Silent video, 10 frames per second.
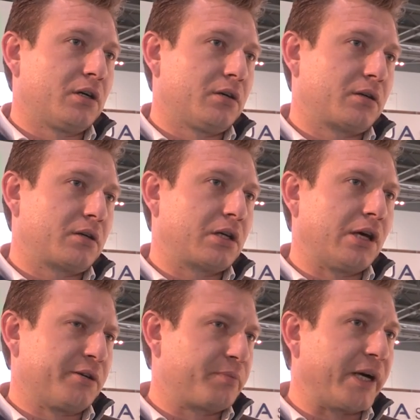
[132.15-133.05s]
our
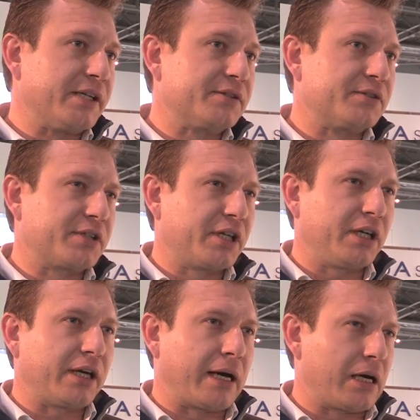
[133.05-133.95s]
client base to
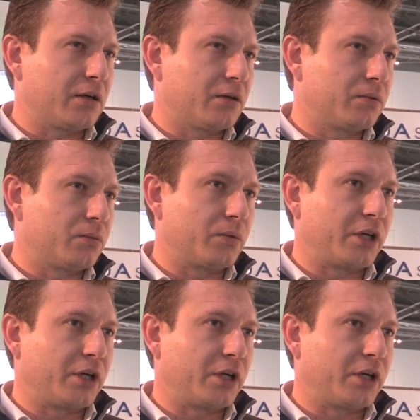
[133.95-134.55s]
see how